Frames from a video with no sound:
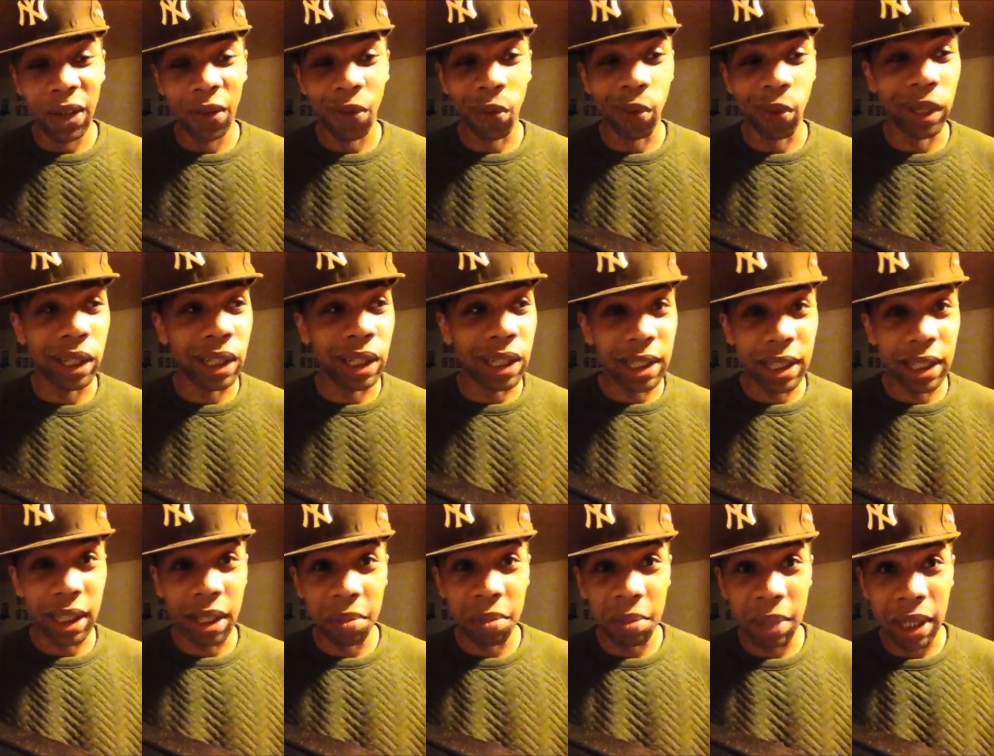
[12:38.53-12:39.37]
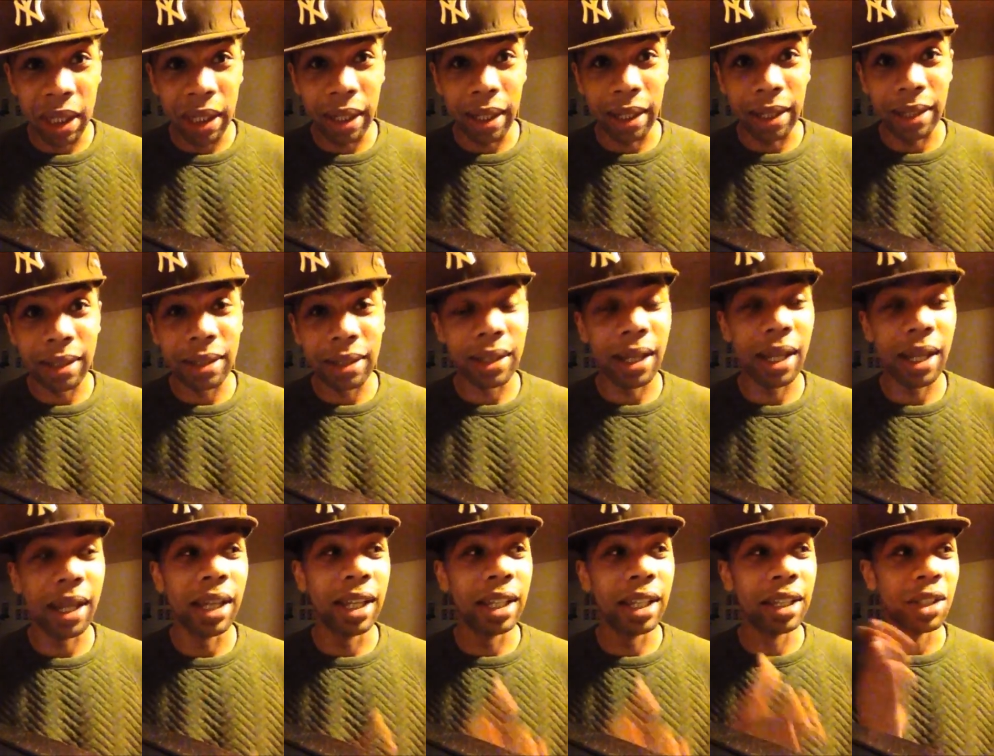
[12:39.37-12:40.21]
when he's in meetings
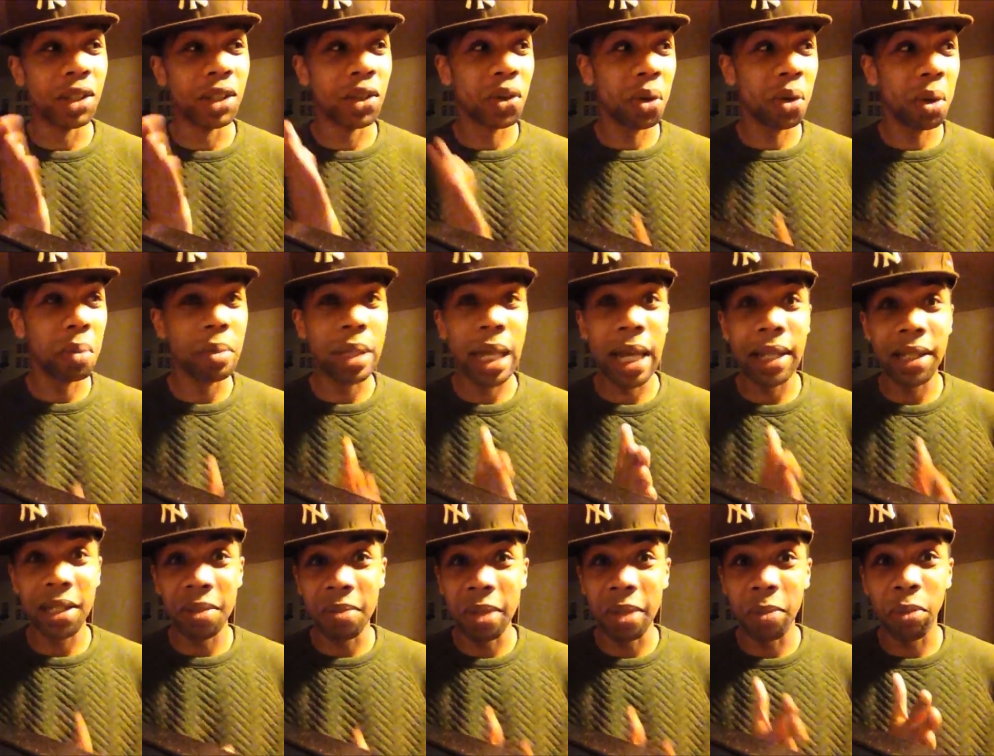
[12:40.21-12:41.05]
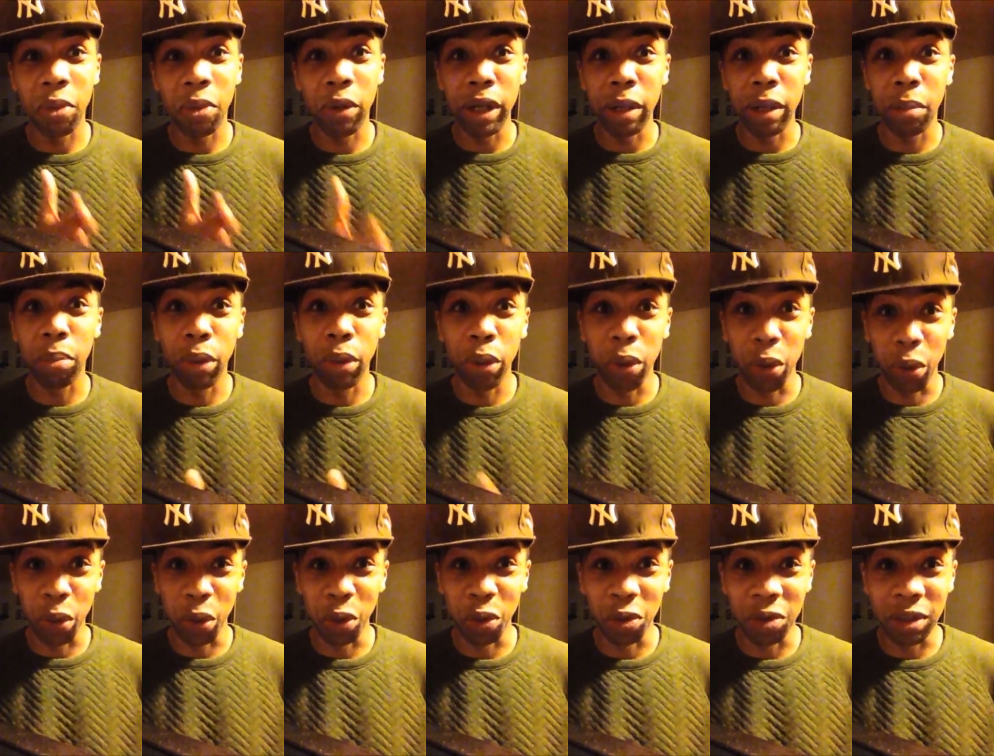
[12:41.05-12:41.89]
and the script has to be
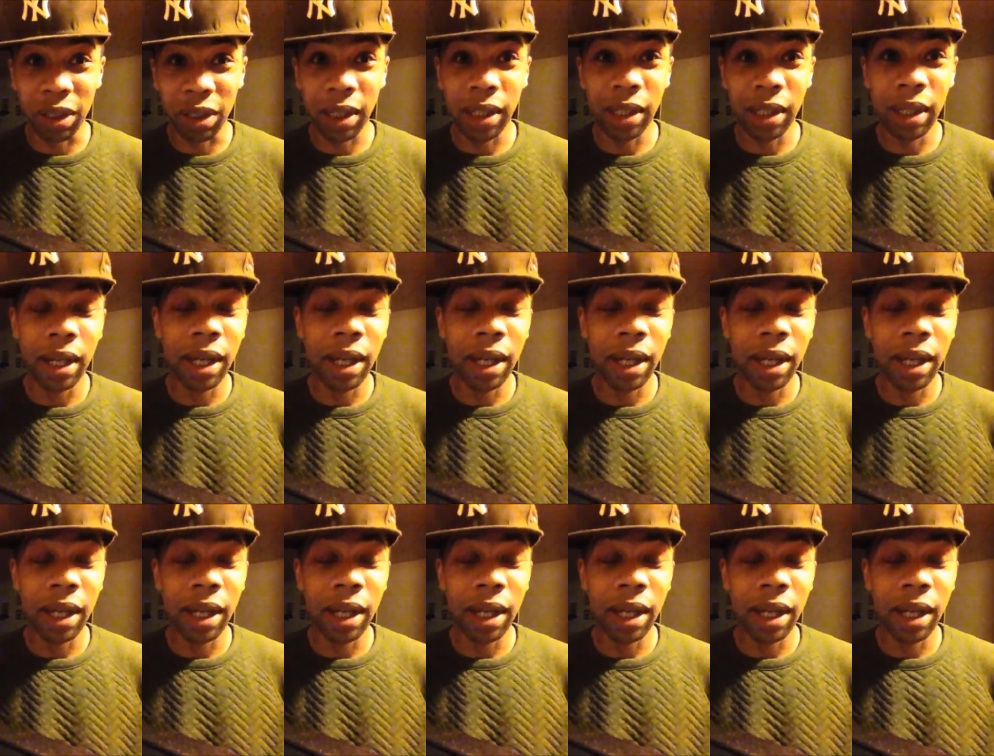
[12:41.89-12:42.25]
pre-approved.